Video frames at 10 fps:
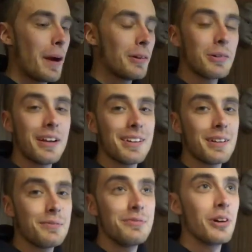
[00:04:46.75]
I don't care
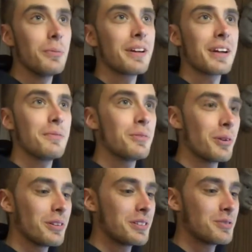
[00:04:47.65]
that I'm filming I'm
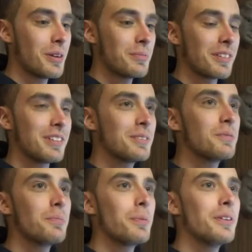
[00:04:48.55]
totally disrupting this.
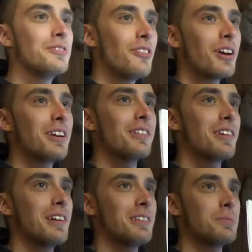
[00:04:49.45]
Please fucking
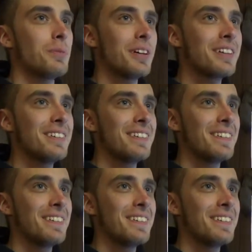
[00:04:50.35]
look at this book.